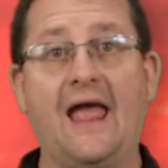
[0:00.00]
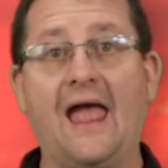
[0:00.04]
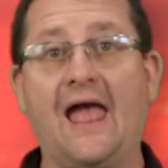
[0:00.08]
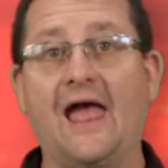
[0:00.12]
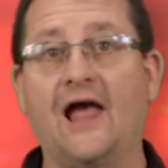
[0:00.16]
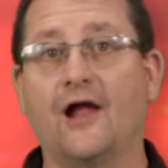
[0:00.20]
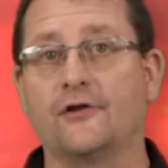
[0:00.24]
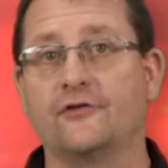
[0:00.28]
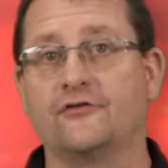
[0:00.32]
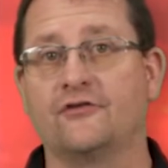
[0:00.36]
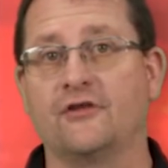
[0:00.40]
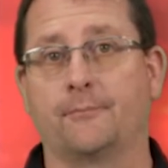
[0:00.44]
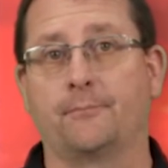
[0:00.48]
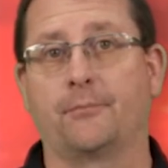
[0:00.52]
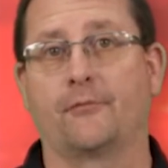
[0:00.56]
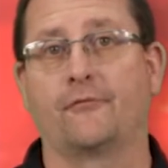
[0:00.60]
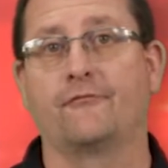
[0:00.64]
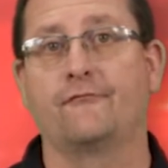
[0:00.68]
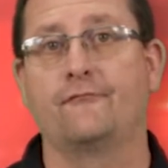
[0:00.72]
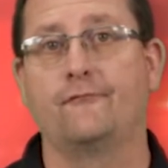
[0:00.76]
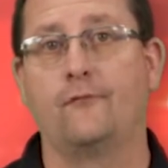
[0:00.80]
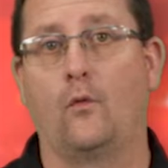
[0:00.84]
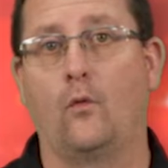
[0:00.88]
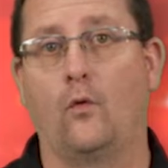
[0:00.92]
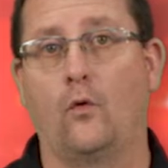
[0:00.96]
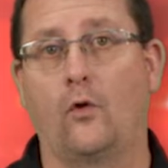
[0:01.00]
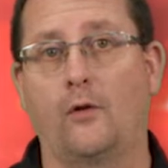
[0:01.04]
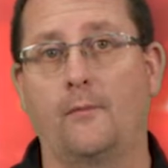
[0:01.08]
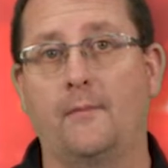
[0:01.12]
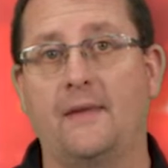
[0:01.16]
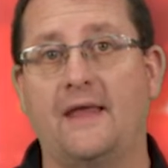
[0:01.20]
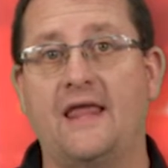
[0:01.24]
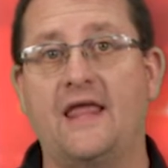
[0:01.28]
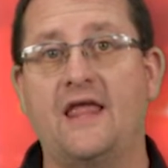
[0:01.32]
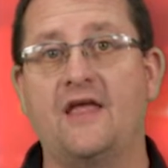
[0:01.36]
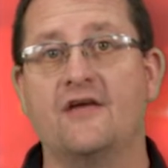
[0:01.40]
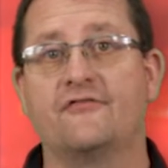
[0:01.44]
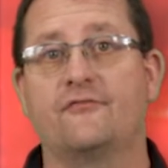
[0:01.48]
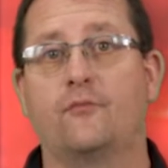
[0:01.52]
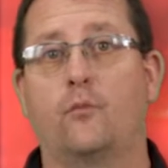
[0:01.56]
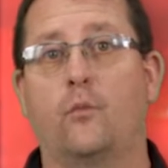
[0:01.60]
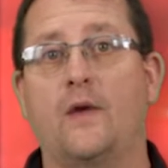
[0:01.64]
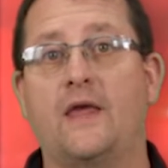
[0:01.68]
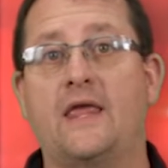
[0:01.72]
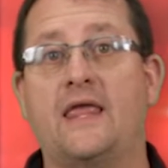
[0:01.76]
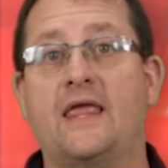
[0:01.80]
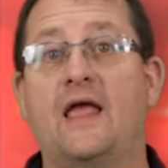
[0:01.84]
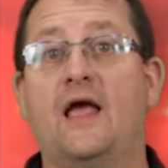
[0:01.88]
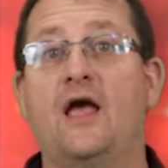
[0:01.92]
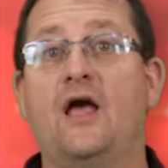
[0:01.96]
How does it perform if
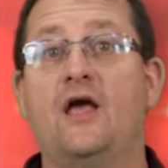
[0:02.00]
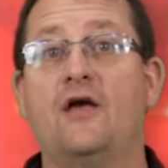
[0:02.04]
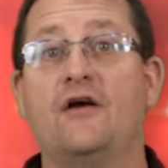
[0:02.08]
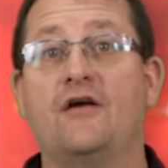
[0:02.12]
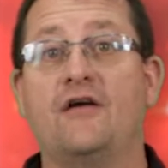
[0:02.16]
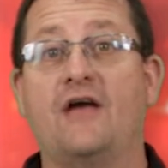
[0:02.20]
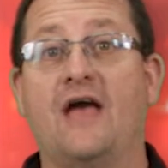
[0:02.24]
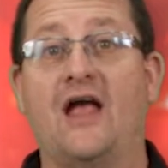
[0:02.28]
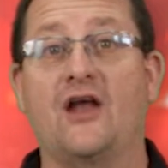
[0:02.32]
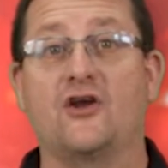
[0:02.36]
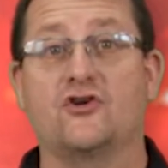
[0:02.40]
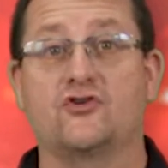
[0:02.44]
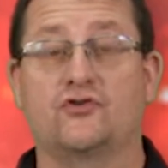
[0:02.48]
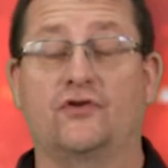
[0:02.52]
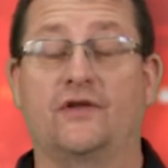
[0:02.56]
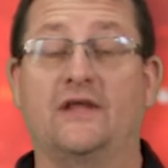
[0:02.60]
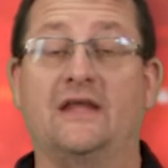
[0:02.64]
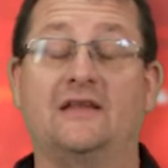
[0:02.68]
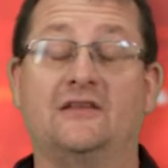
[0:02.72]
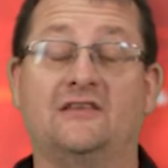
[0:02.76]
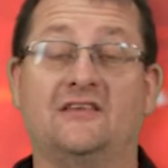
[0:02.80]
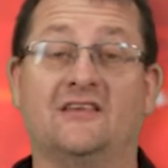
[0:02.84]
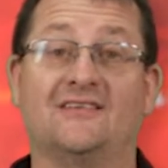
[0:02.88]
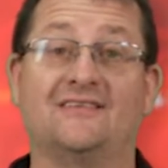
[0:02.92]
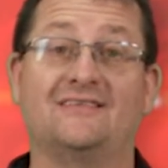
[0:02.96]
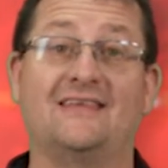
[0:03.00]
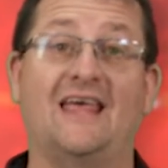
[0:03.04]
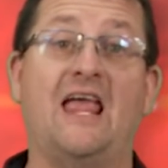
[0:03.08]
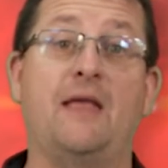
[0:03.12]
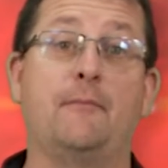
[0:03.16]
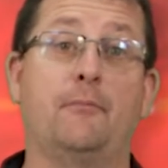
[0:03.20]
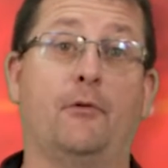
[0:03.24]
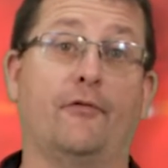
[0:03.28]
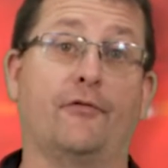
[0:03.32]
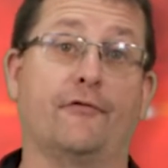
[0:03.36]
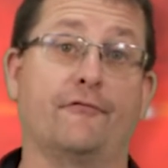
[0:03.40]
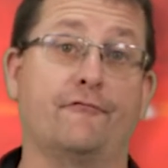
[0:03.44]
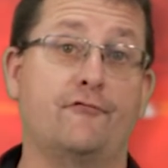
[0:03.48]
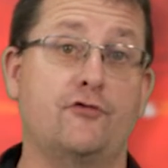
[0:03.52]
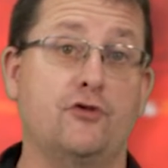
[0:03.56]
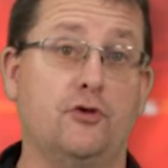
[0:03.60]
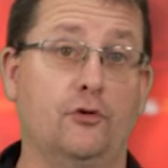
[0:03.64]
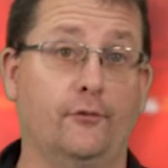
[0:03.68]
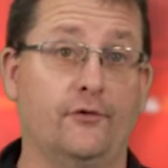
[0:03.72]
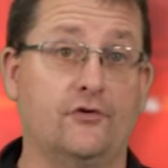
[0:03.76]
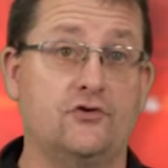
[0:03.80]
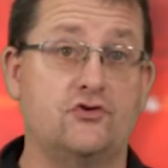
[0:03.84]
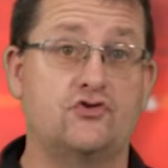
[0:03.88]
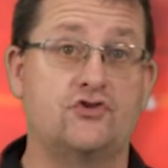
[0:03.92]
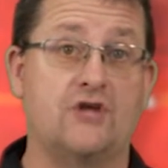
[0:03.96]
we actually disable the
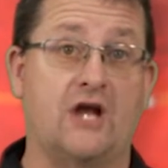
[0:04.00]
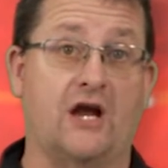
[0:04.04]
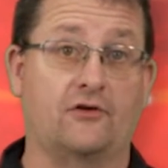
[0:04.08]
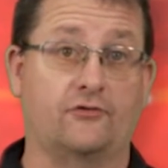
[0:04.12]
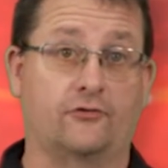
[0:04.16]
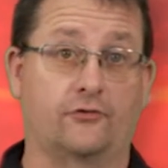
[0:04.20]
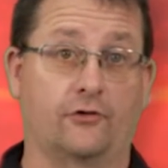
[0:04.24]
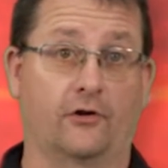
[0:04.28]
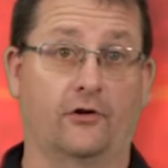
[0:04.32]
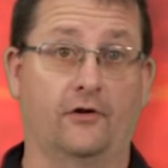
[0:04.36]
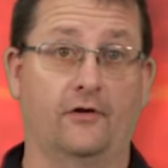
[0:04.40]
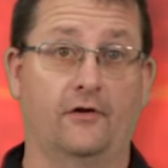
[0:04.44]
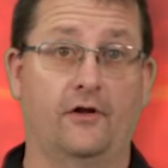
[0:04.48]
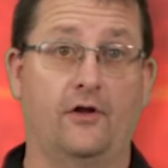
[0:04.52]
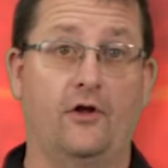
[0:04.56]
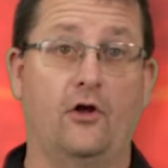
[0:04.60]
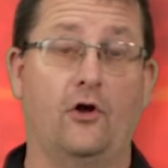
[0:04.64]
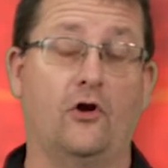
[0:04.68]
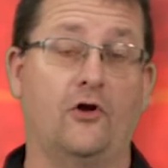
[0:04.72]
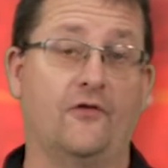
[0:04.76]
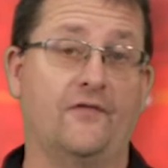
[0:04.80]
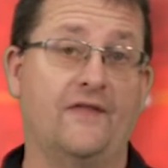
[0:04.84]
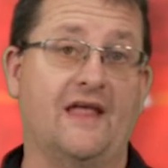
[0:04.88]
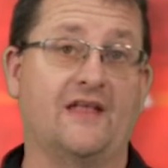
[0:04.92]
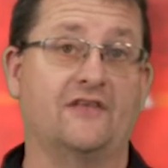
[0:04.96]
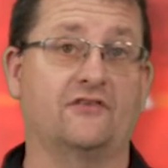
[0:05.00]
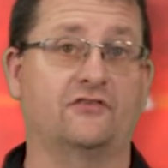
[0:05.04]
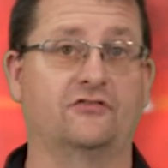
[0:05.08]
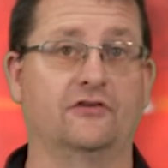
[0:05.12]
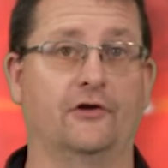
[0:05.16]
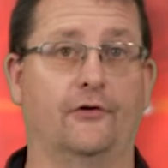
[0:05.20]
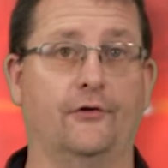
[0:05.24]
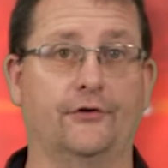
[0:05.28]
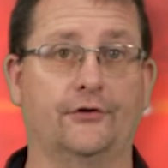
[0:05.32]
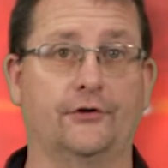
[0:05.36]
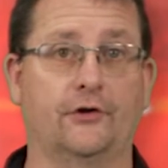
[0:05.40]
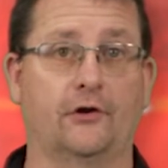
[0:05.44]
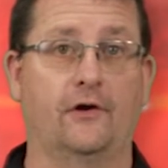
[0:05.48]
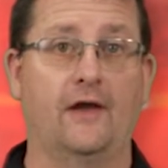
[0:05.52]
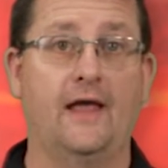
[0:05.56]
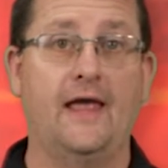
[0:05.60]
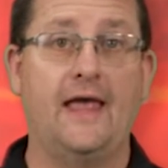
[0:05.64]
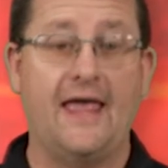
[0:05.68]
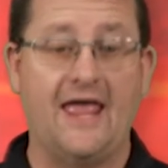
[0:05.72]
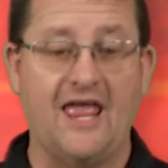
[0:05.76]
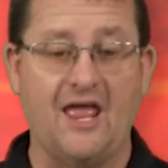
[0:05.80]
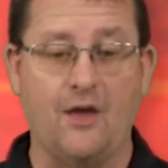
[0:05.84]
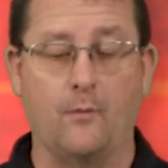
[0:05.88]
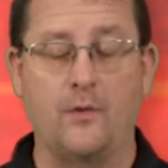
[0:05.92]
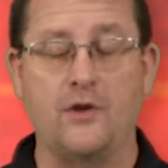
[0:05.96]
fuel injector on that cylinder
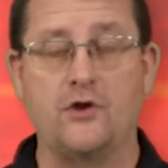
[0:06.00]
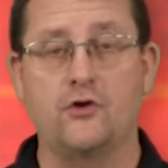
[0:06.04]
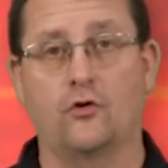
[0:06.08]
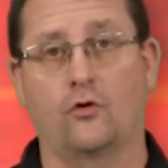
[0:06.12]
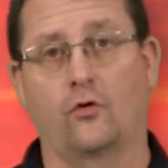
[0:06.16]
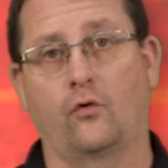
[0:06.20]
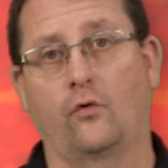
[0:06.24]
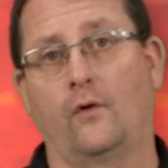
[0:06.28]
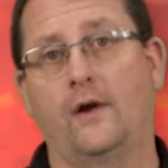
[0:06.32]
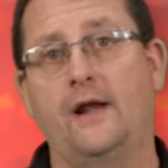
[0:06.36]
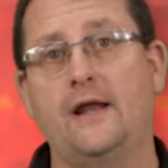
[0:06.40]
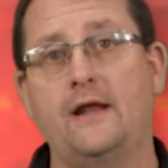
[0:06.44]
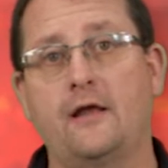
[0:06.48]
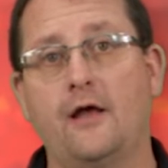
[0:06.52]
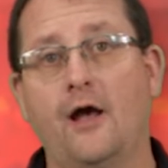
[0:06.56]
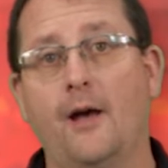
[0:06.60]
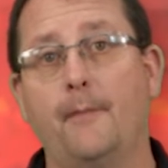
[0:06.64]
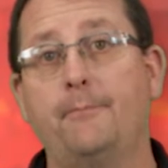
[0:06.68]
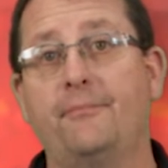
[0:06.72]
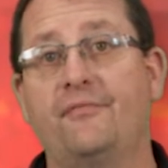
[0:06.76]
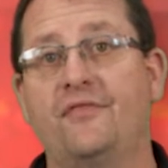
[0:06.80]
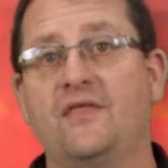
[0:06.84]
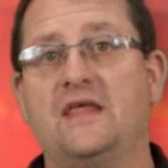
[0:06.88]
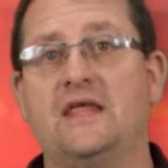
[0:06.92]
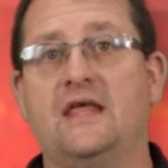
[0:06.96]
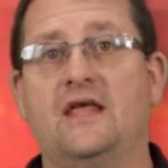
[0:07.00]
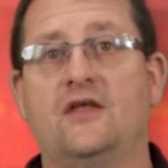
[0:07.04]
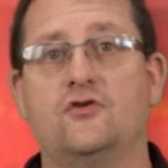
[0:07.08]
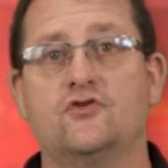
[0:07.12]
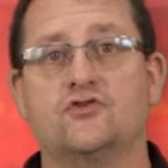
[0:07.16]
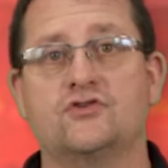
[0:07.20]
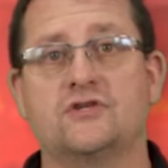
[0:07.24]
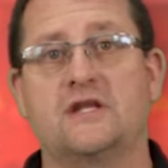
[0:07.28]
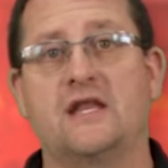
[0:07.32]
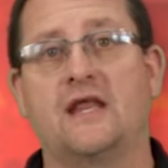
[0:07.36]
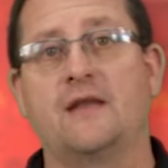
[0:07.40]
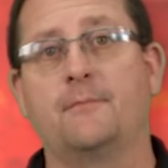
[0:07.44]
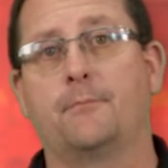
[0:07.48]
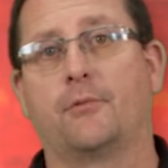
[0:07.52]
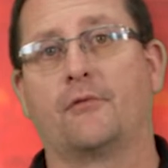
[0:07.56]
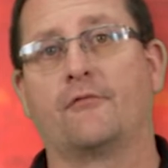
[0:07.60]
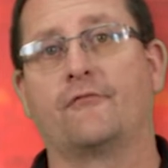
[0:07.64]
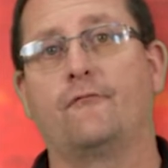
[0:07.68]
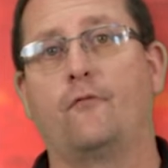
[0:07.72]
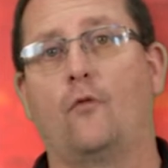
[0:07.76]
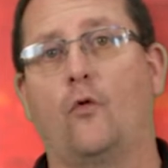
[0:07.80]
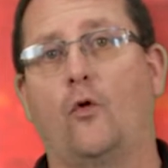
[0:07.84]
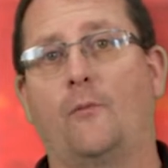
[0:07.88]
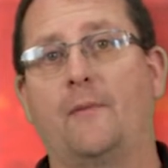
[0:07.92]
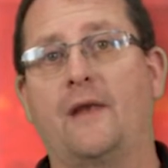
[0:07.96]
and we crank up the engine and
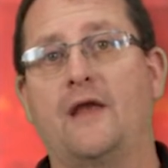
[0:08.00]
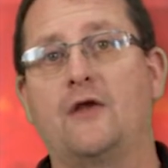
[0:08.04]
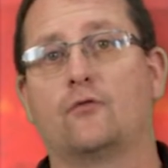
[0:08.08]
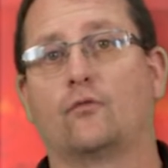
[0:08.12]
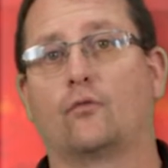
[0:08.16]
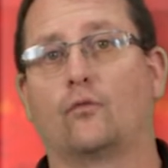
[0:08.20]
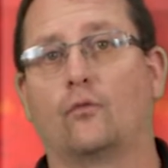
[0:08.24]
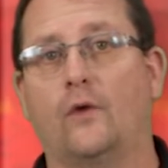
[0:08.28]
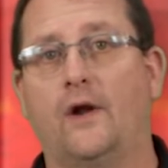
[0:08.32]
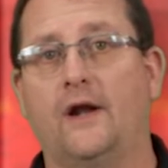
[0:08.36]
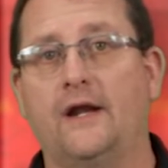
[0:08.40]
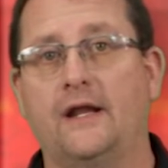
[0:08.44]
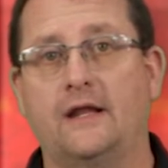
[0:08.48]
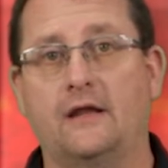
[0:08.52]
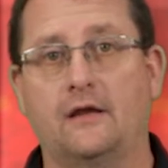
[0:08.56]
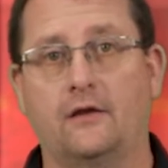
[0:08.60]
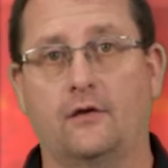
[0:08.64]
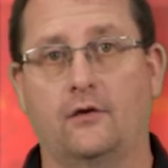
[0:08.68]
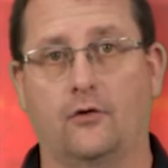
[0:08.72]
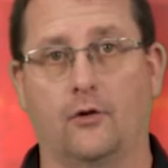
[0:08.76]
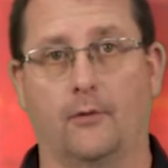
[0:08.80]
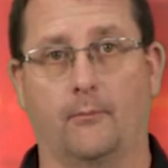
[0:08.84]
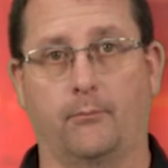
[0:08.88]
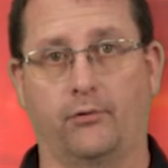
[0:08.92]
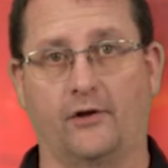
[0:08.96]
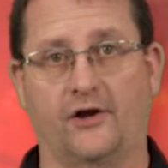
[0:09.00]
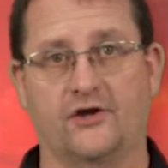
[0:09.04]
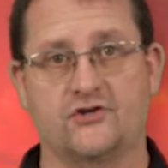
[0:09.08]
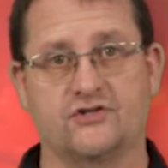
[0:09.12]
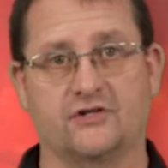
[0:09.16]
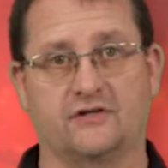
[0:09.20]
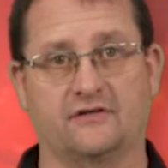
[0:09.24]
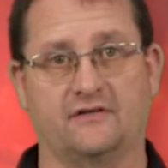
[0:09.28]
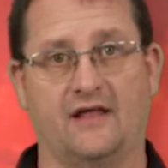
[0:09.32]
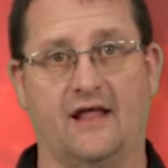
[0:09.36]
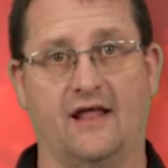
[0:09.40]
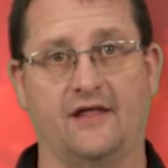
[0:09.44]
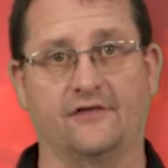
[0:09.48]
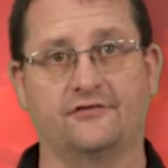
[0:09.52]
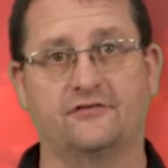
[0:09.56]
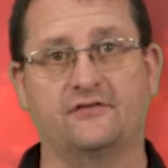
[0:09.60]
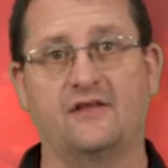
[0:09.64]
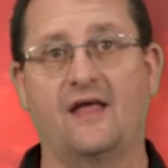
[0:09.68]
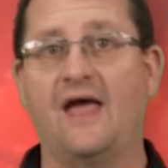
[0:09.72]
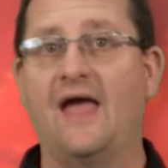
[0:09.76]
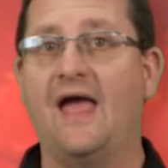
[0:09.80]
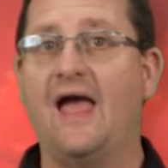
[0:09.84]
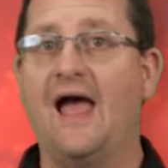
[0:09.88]
perform a running compression test?